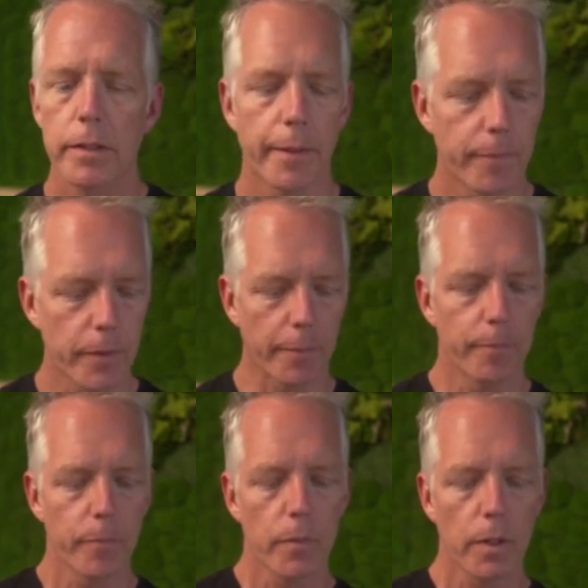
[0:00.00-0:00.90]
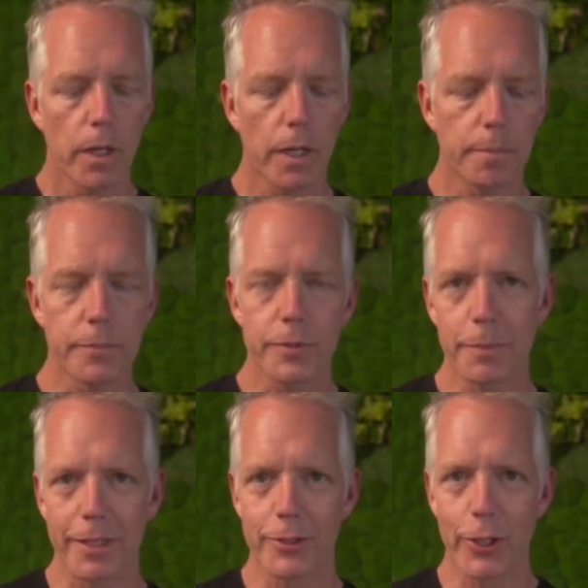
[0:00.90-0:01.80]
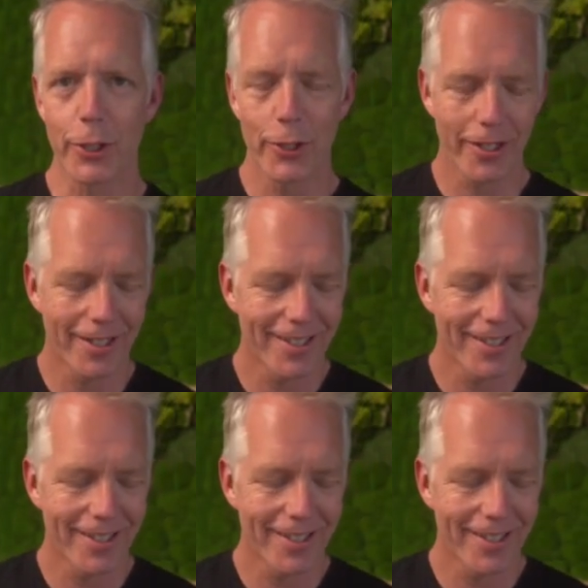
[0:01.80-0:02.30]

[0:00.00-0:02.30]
Yeah, okay. Just making sure.